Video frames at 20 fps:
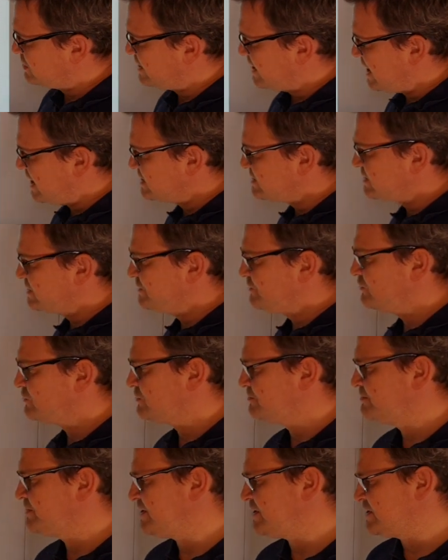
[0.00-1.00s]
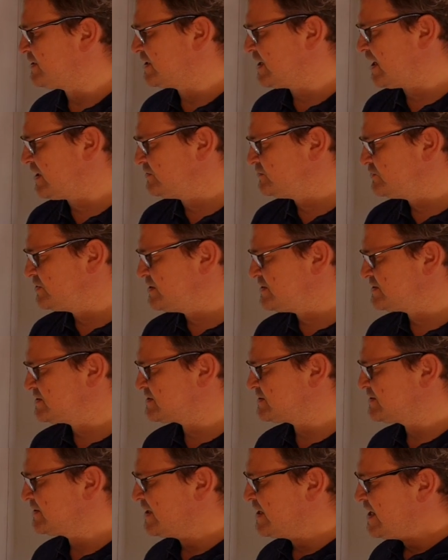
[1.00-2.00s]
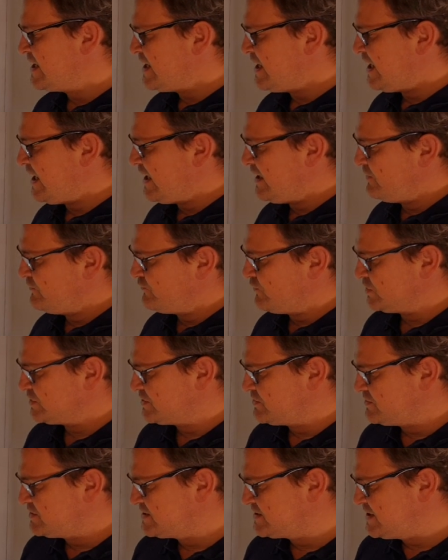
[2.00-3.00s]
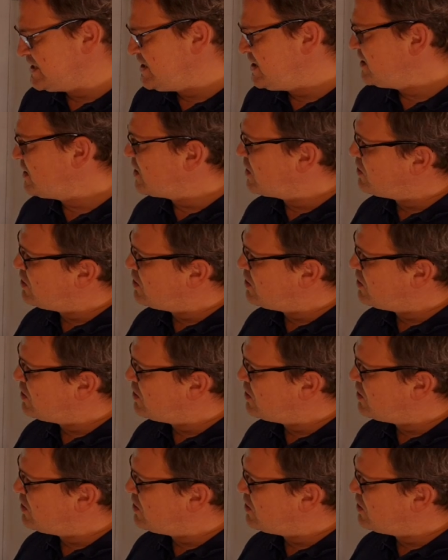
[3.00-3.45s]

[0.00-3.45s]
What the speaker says: the other European countries. And what you see